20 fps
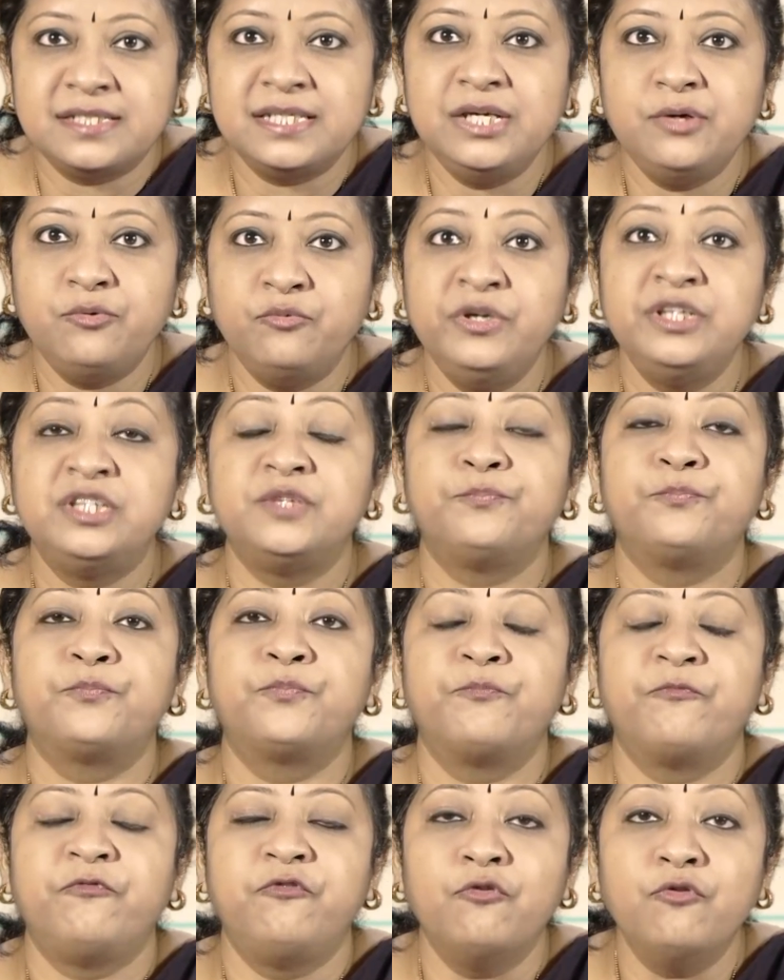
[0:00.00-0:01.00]
with
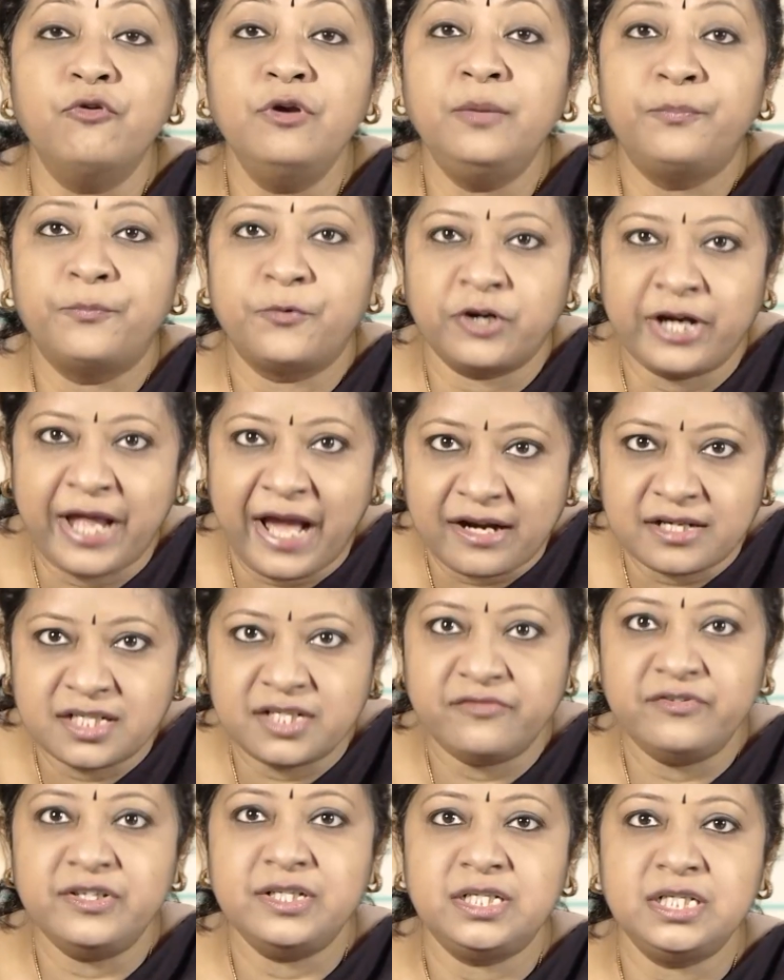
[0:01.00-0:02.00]
full
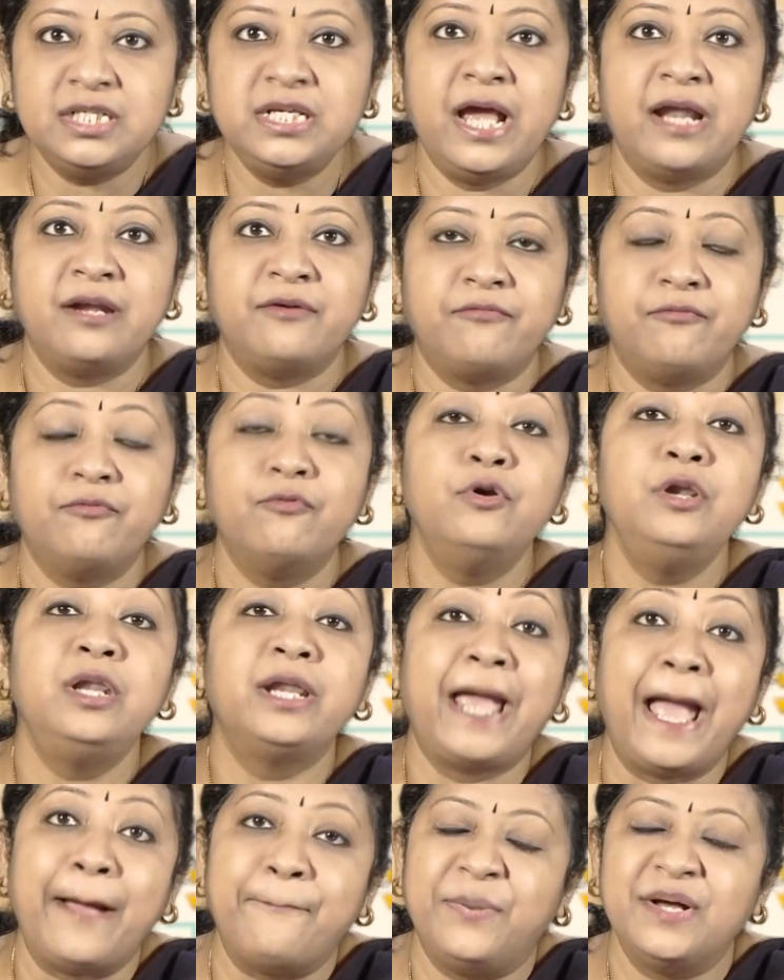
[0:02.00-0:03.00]
productivity and full
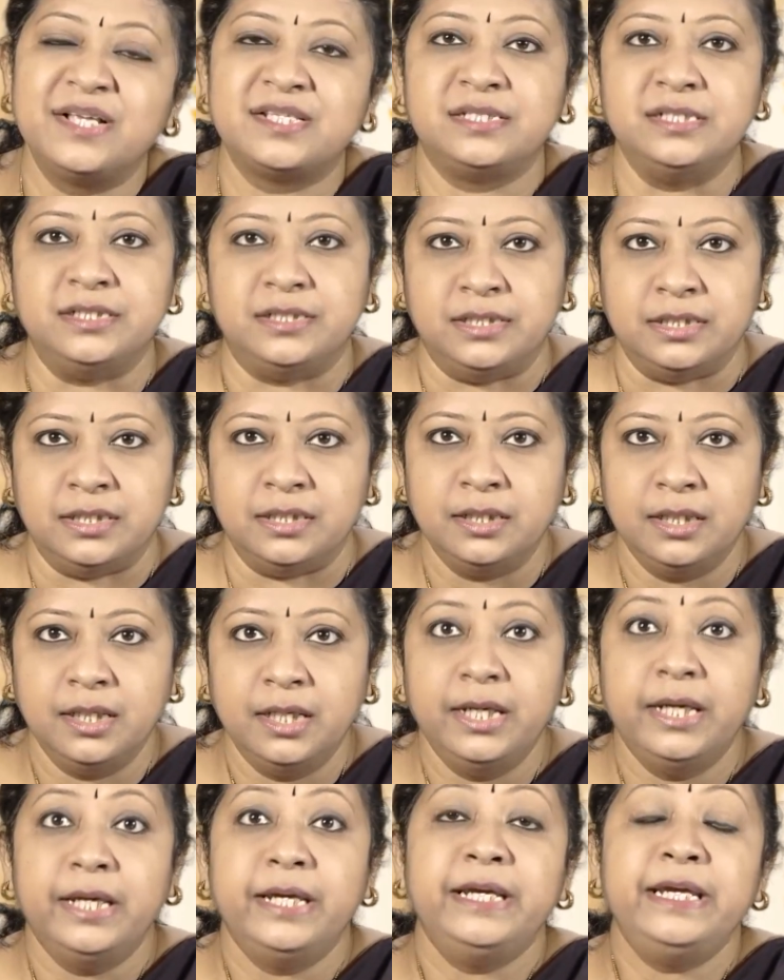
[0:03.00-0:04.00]
capacity.
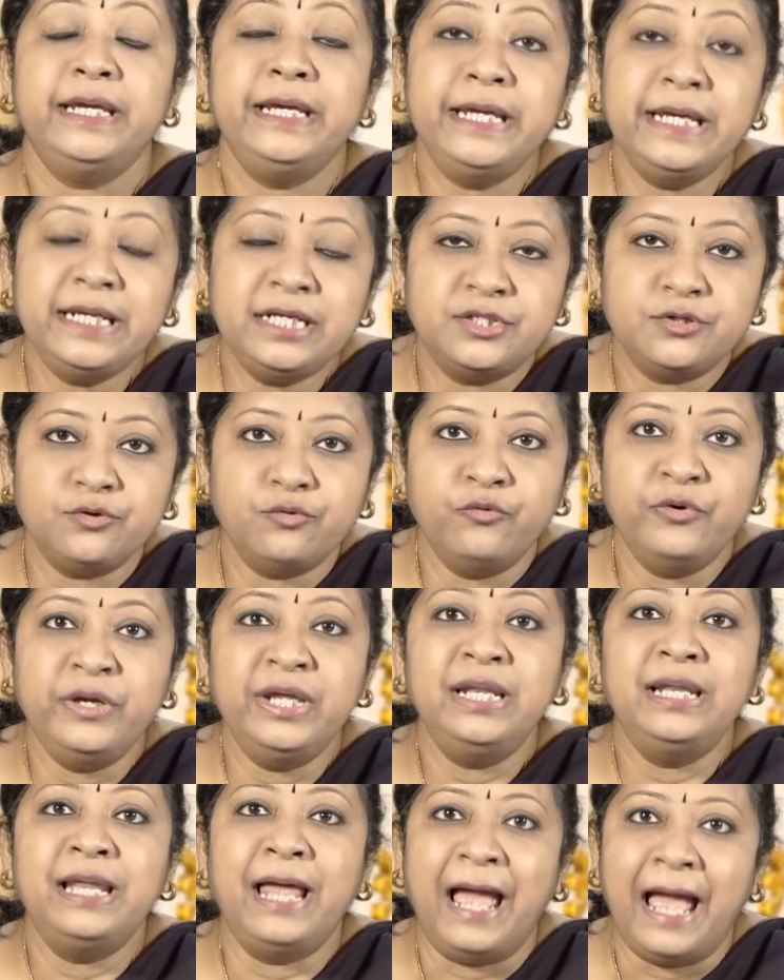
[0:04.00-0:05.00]
It
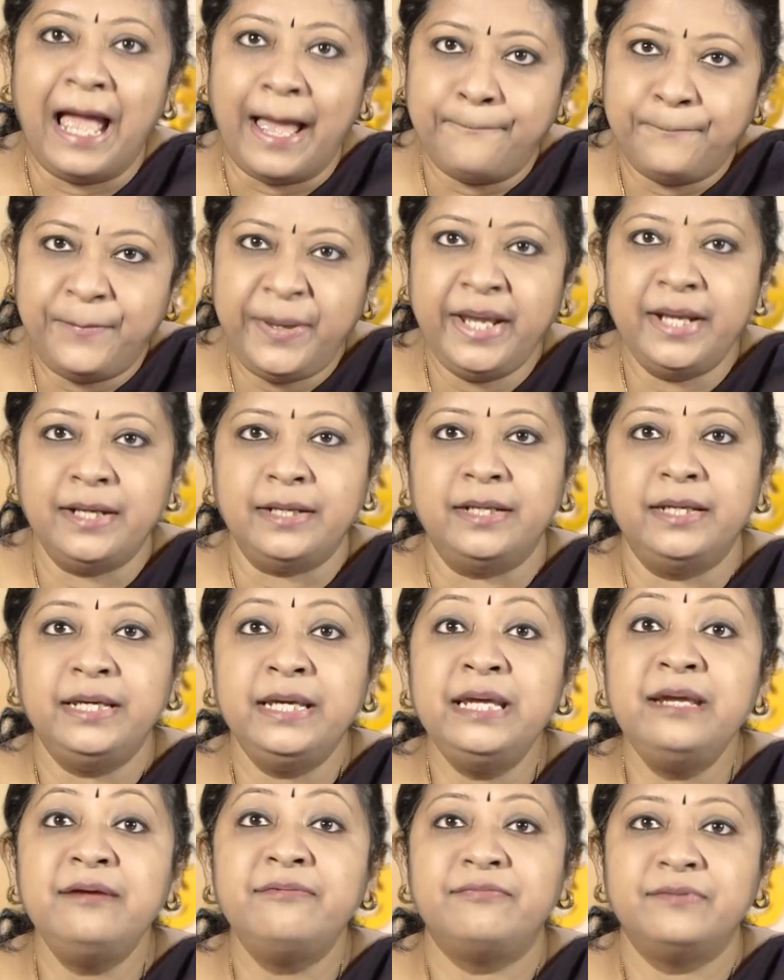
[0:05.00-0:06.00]
will happen
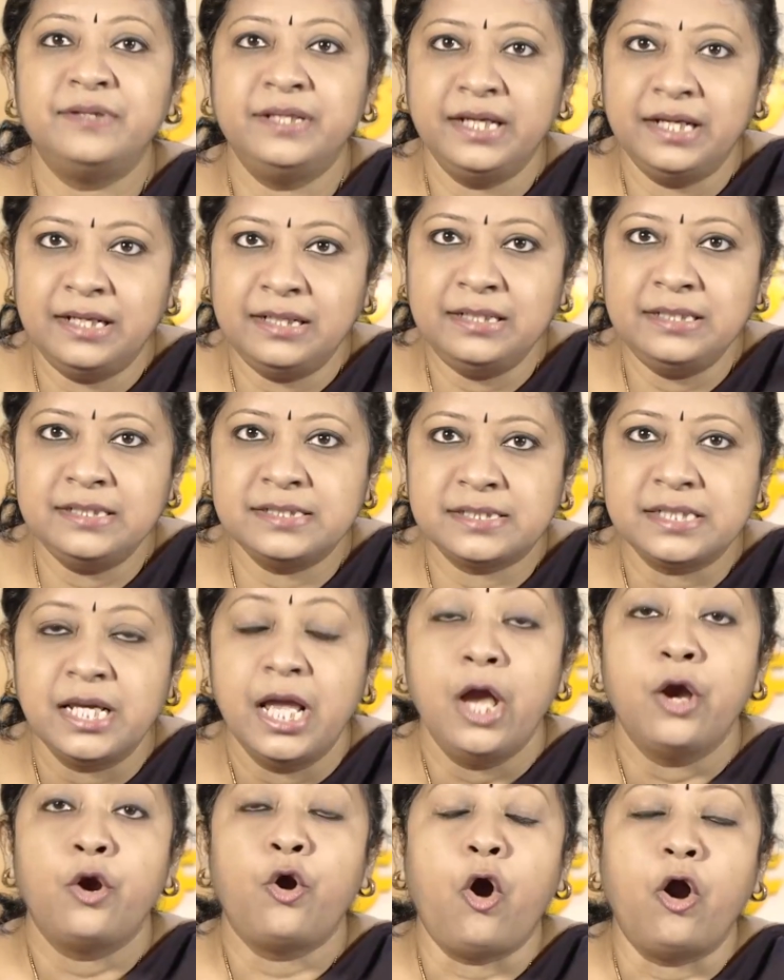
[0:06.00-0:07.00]
if there is
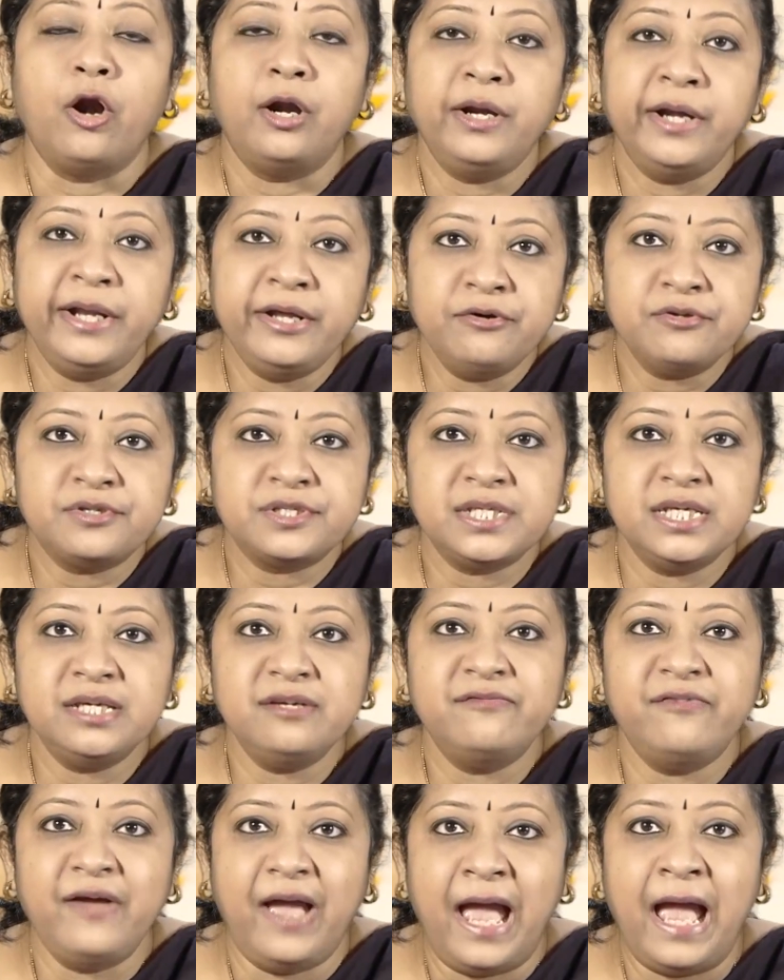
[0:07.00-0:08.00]

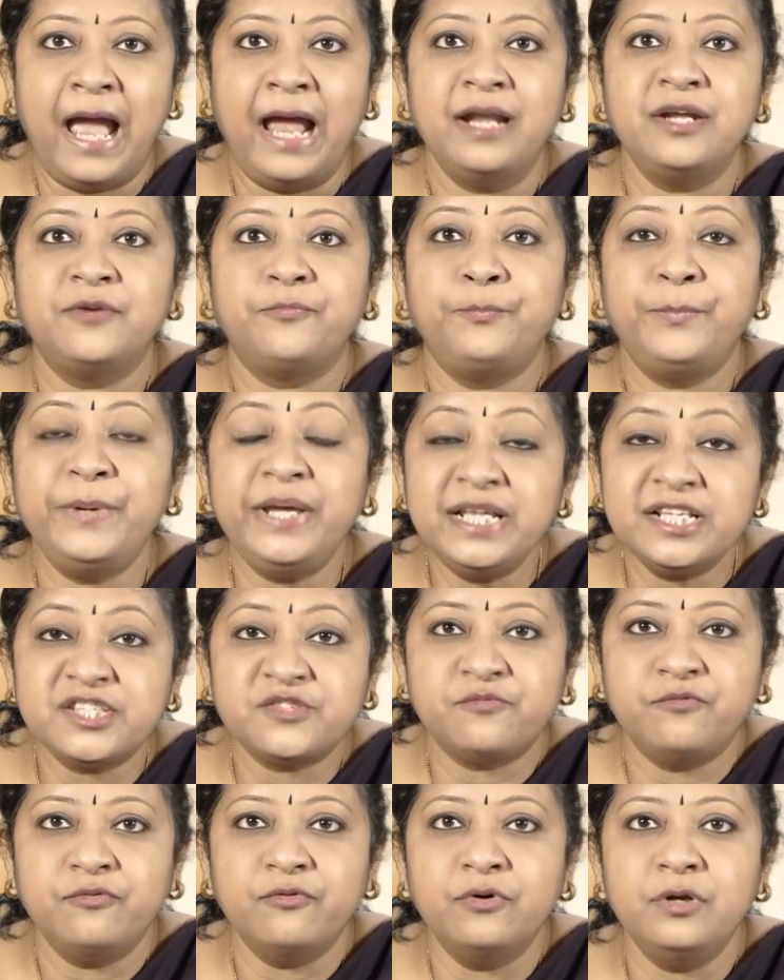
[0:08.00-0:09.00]
conducive and
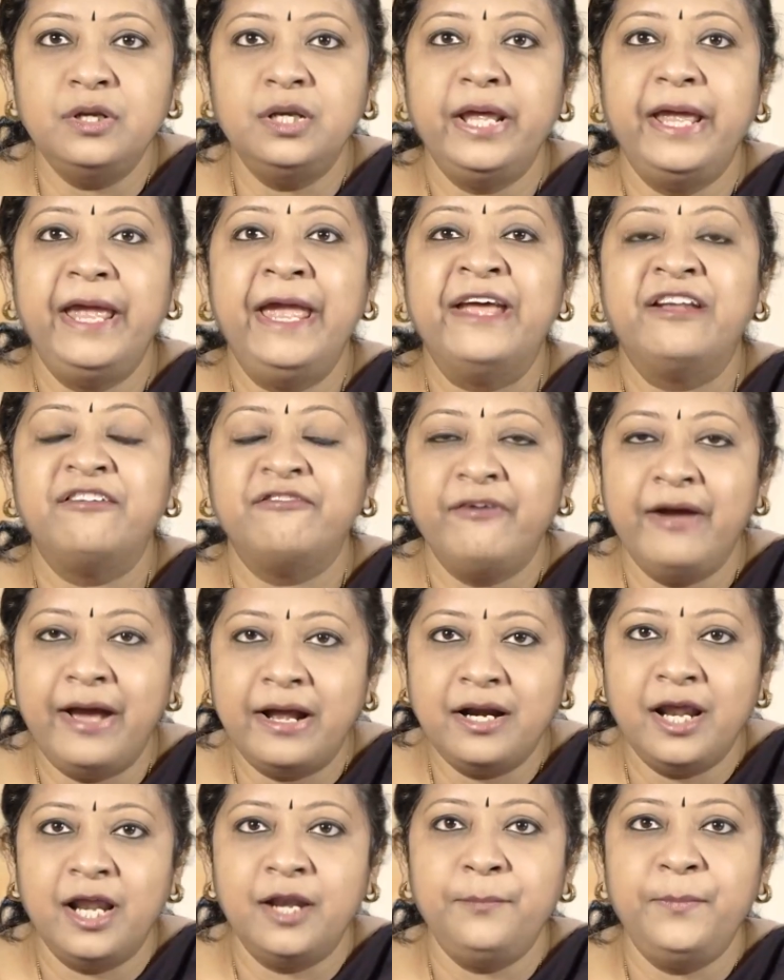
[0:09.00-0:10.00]
peaceful
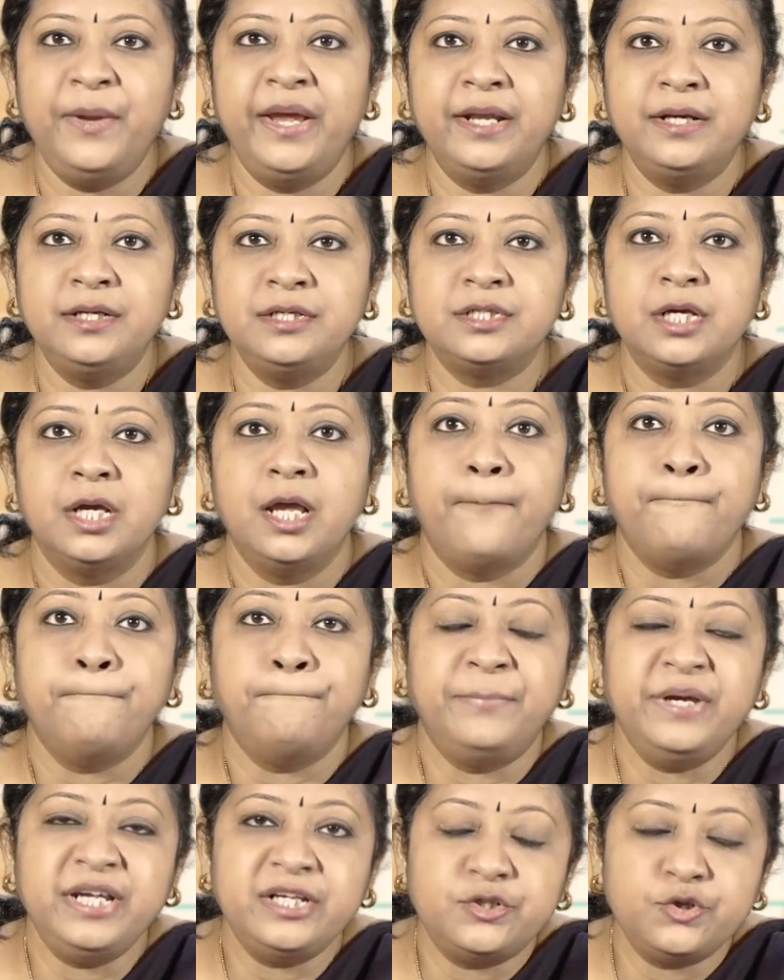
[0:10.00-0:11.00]
environment
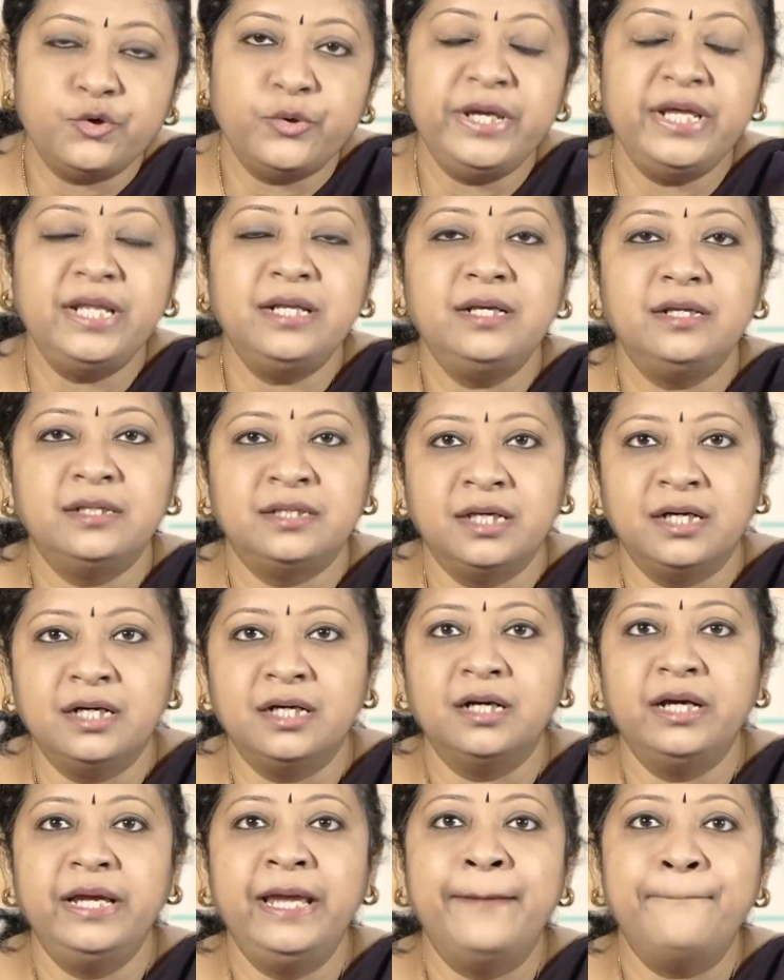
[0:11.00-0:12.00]
between
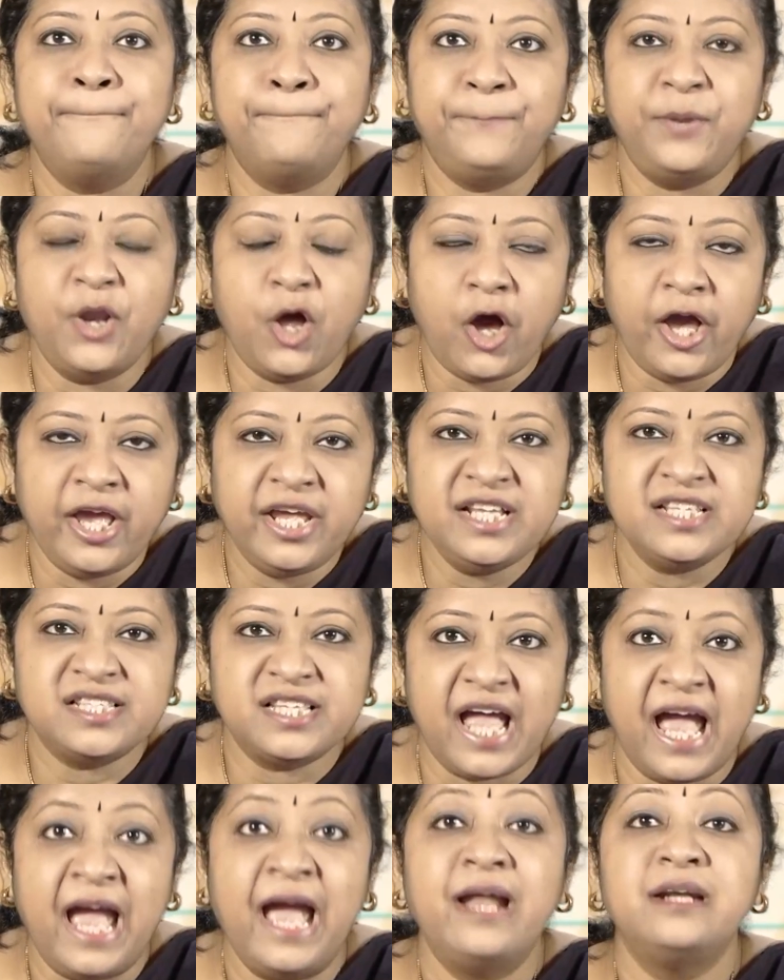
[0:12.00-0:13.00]
the employees
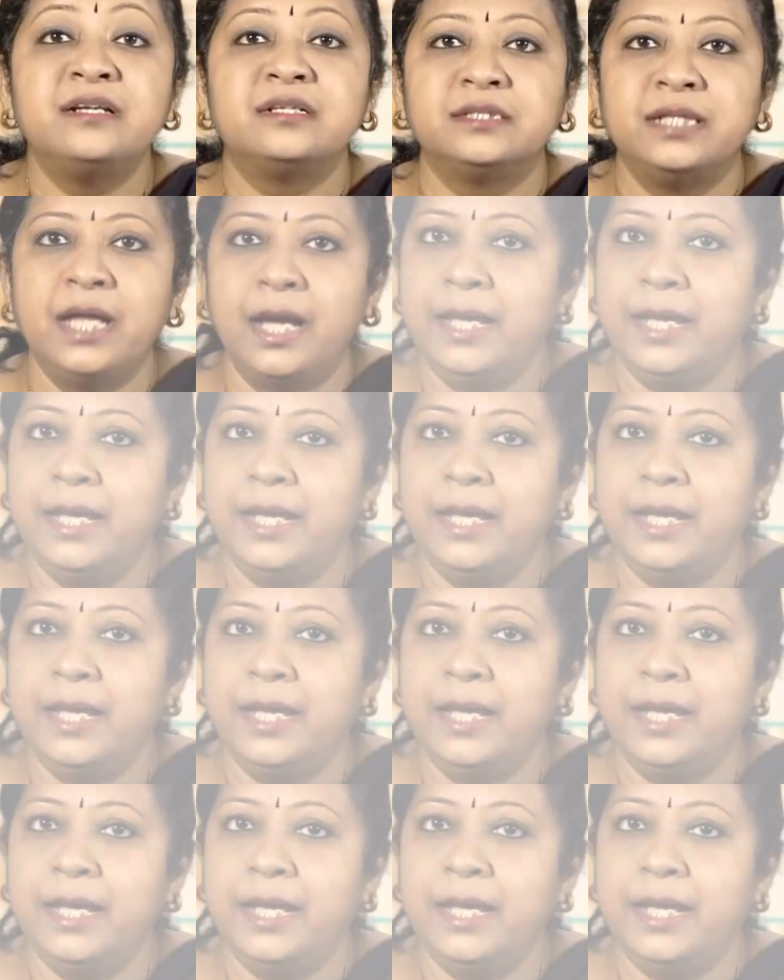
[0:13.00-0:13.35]
and the